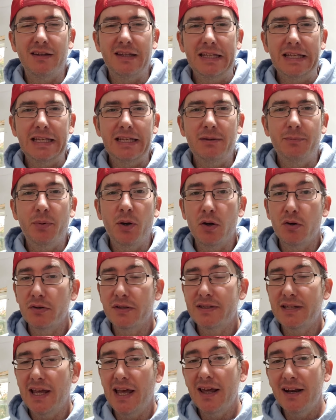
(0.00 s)
the
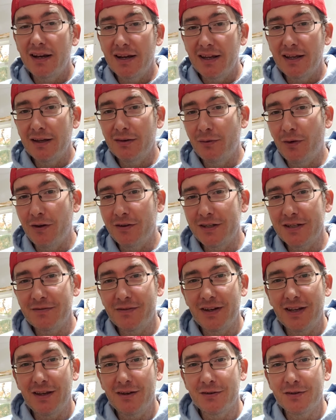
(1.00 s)
post-editing of all these
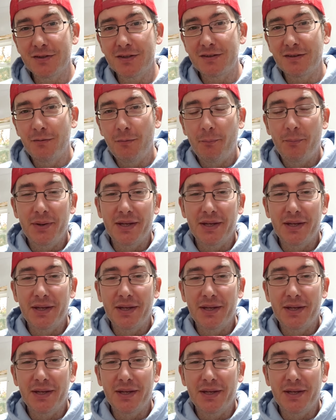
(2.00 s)
videos